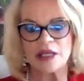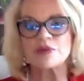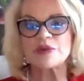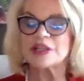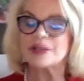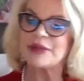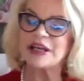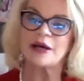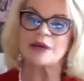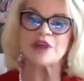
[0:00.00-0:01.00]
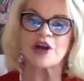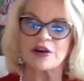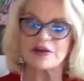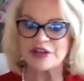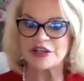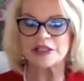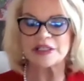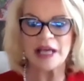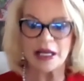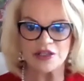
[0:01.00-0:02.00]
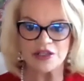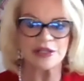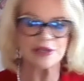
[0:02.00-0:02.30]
which then becomes artificial intelligence,